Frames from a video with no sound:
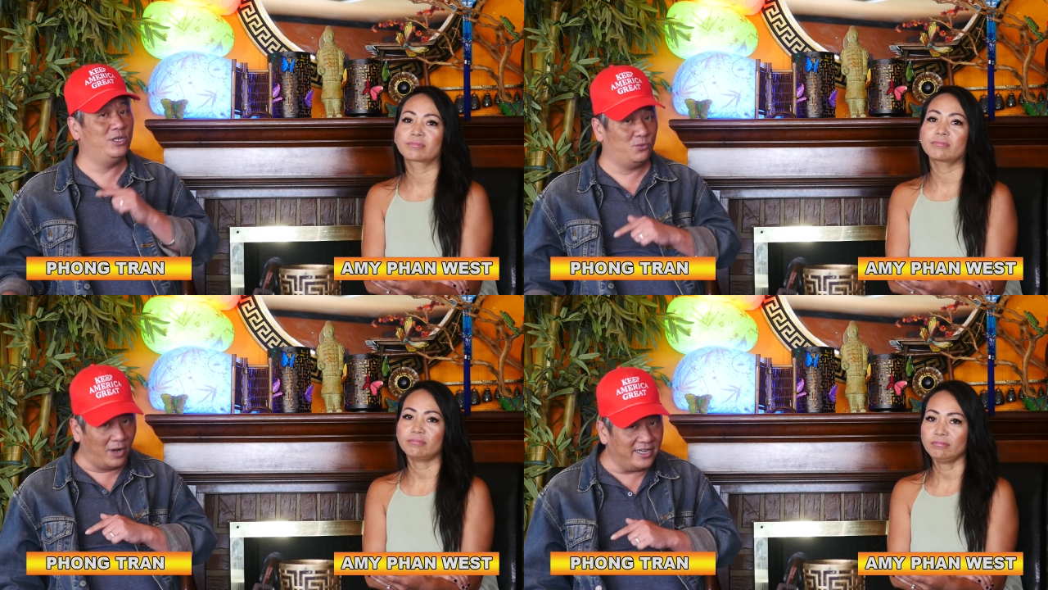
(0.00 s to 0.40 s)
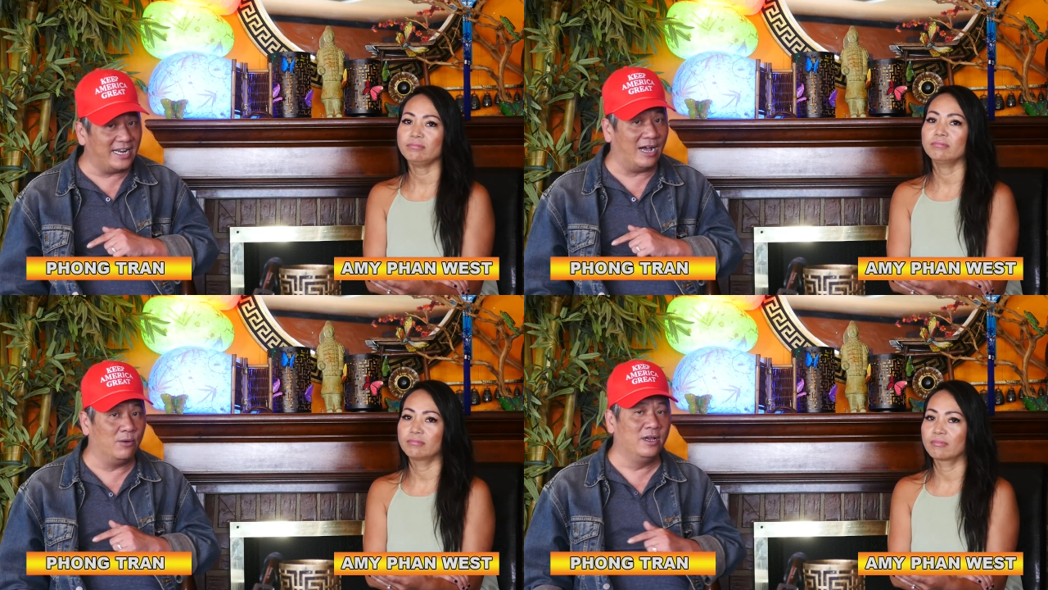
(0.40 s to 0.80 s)
Speaker 1: right
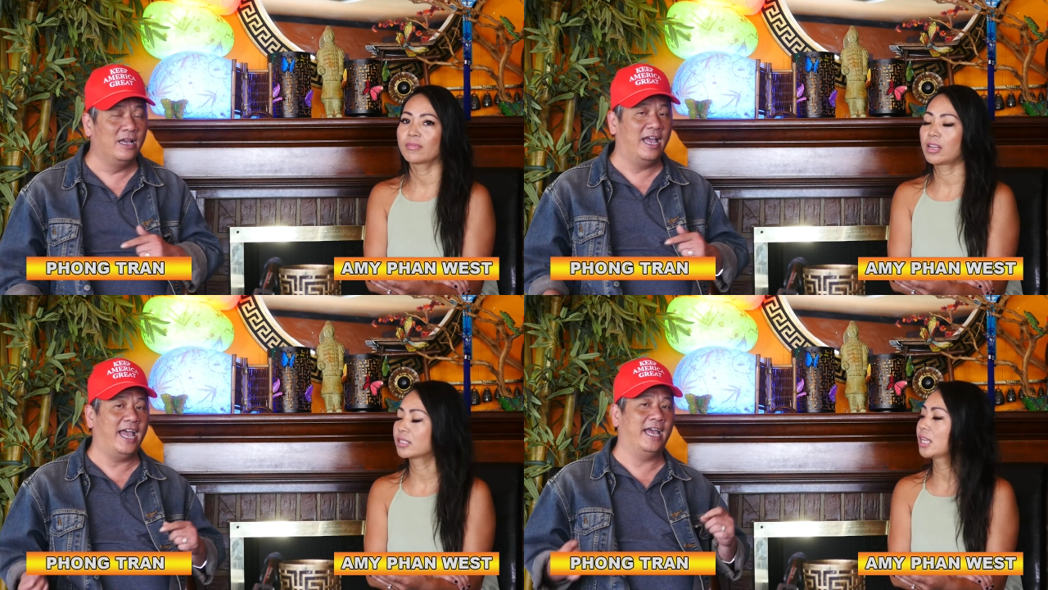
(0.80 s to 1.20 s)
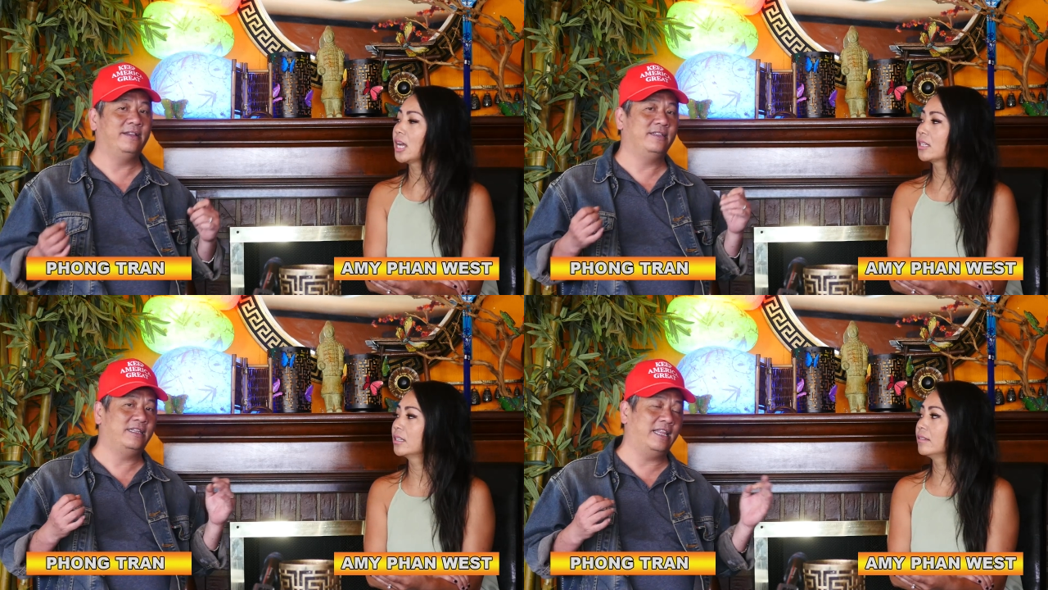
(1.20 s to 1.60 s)
now.
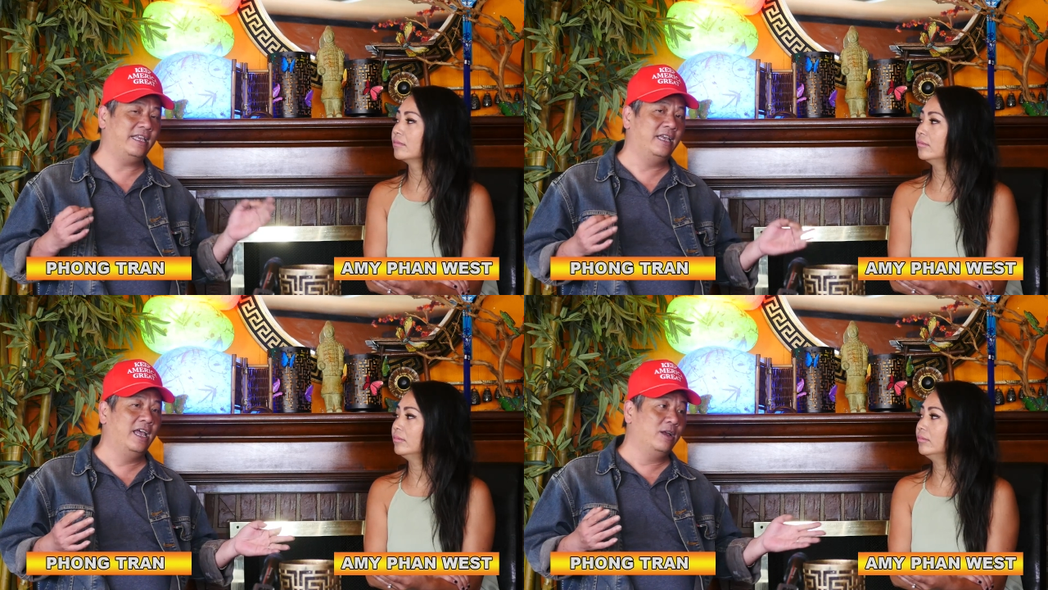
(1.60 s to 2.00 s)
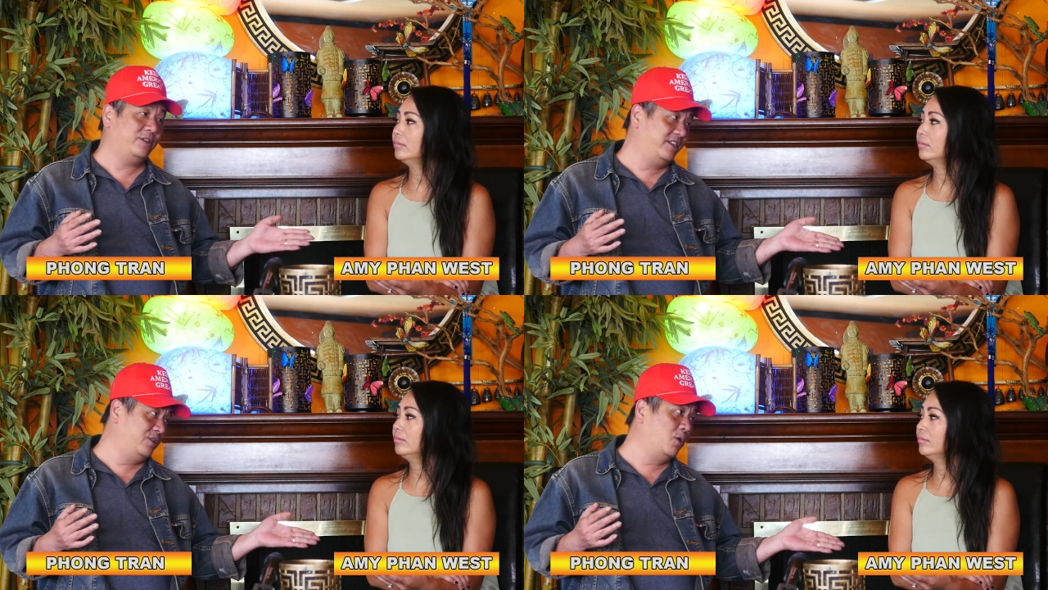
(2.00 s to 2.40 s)
Exactly. And they,
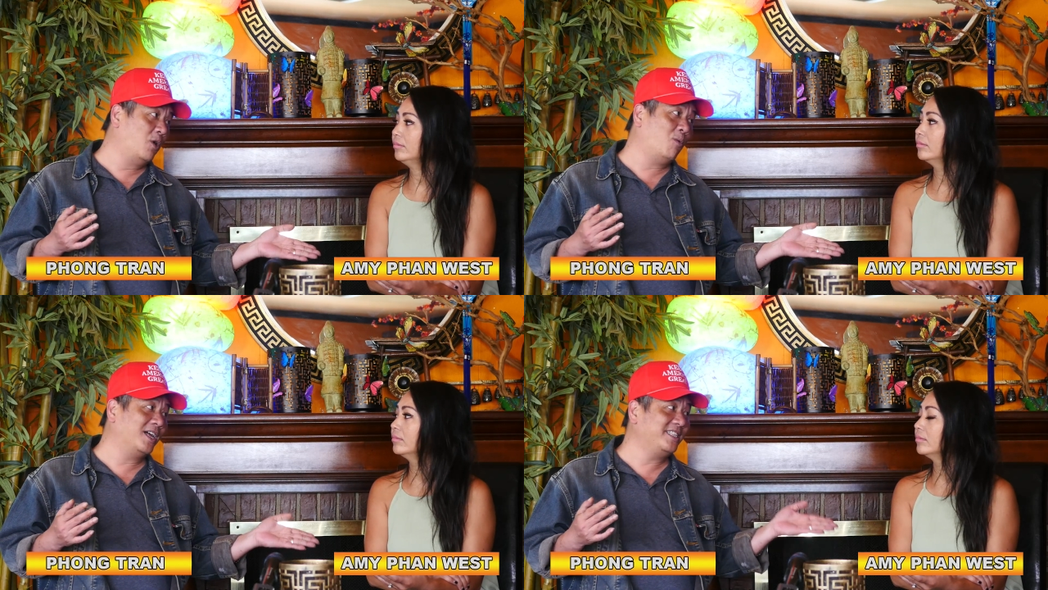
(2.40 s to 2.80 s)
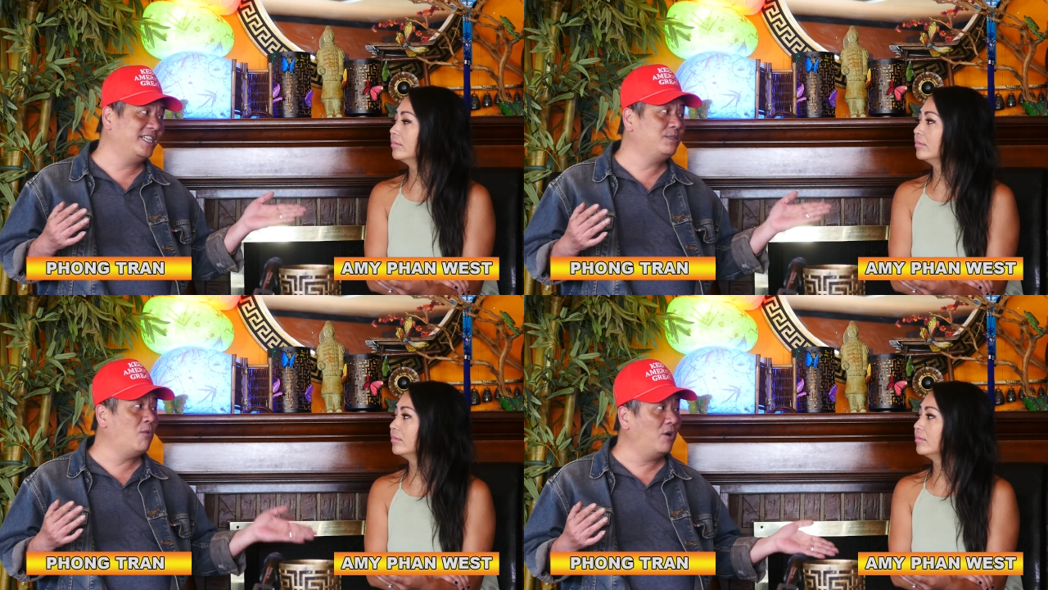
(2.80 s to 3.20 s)
you know what?
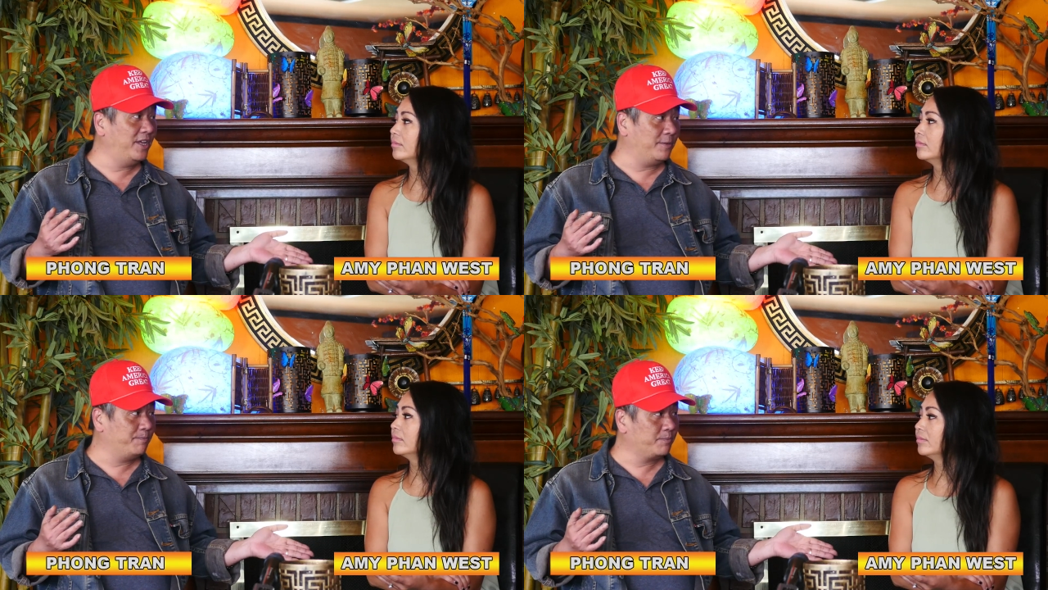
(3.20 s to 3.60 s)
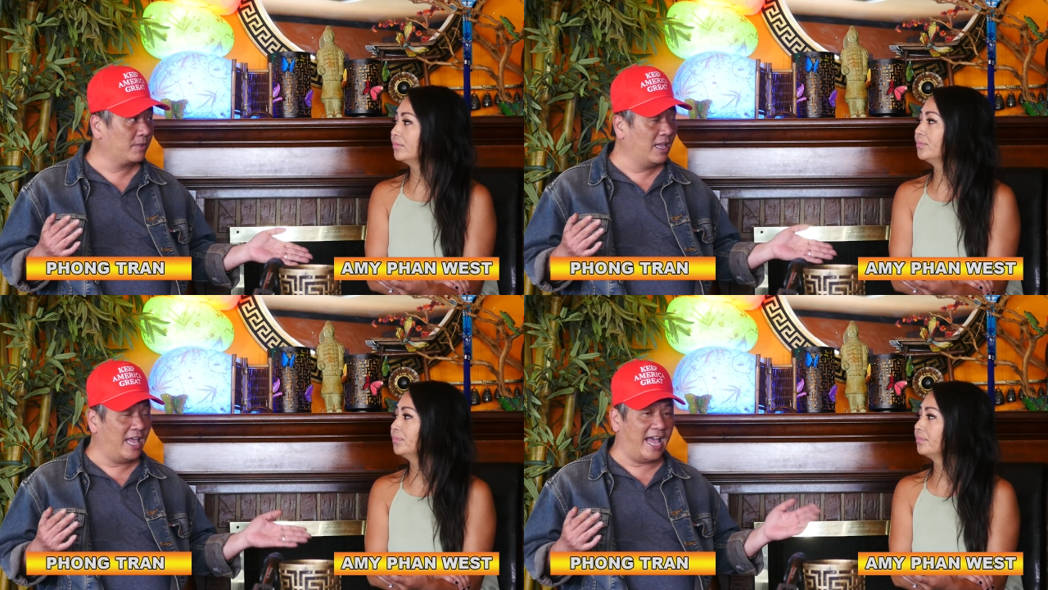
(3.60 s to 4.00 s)
This morning,
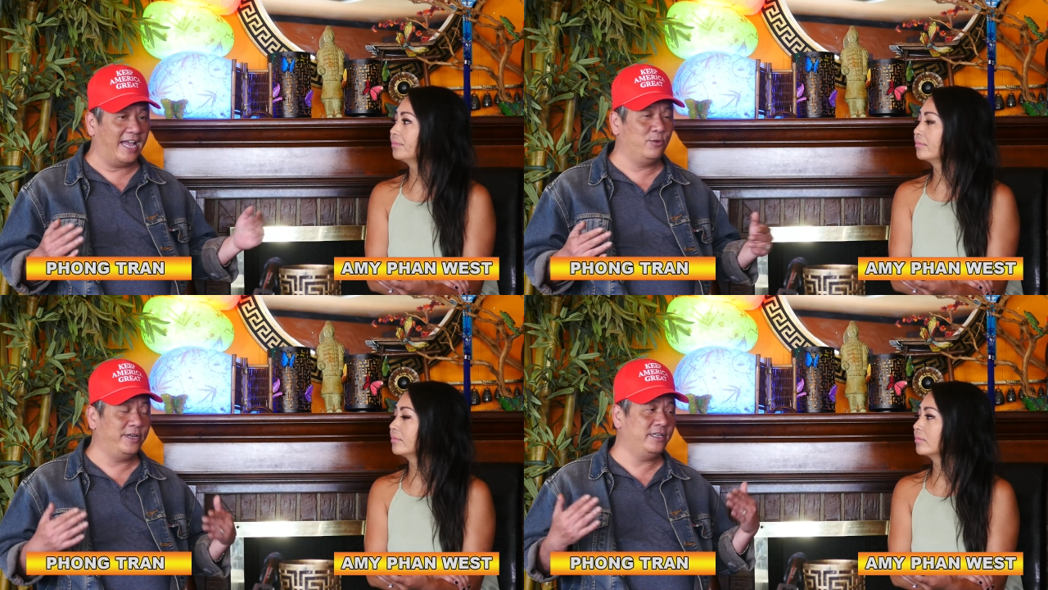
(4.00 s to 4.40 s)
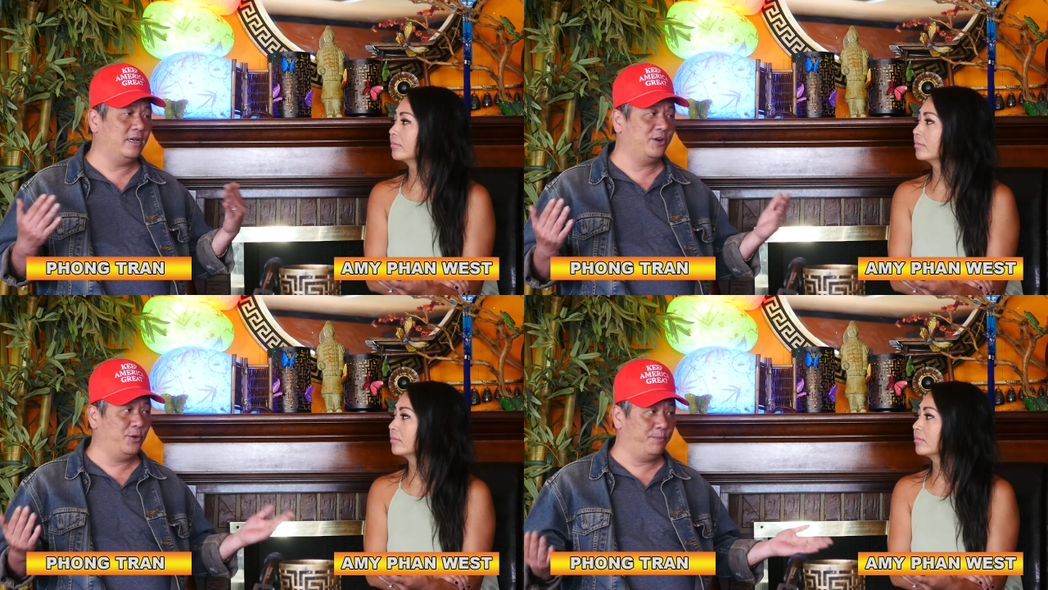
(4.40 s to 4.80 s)
mm-hmm. I read
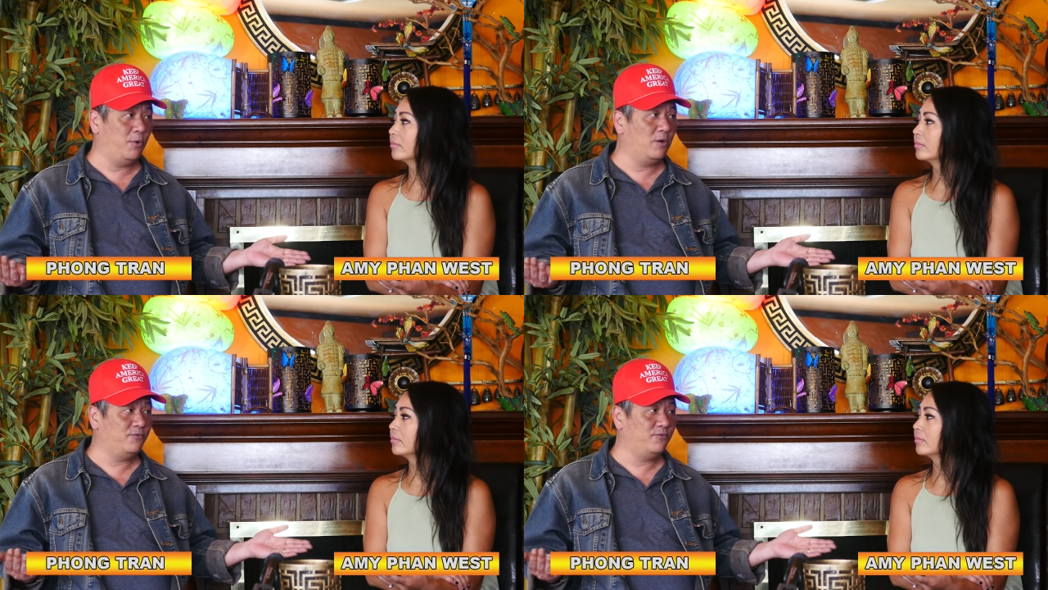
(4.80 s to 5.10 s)
the report